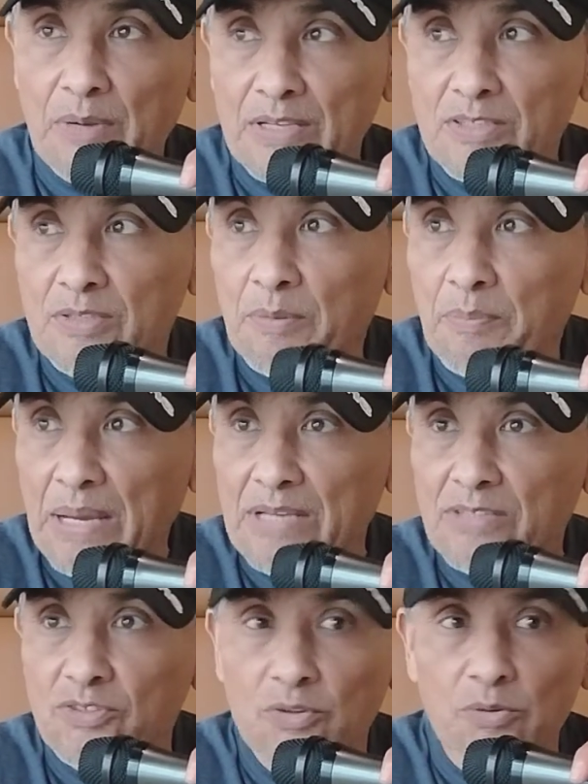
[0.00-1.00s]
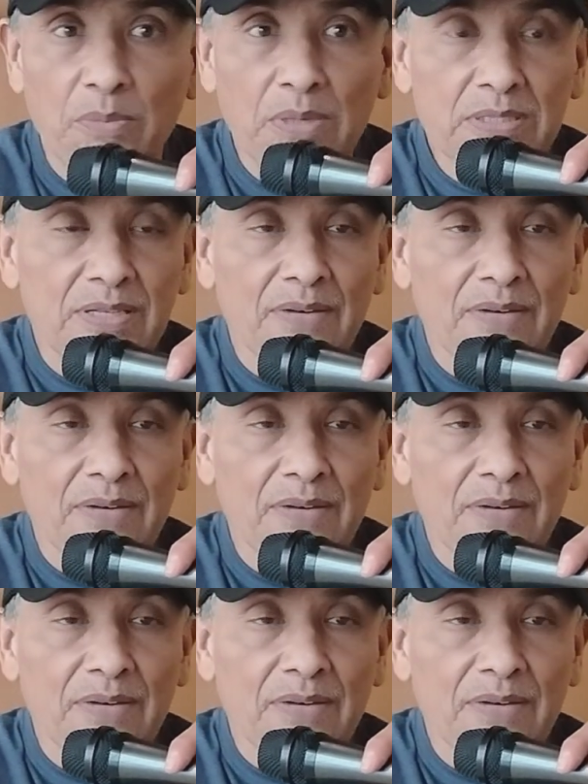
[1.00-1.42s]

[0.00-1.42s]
guess in the past 2 months,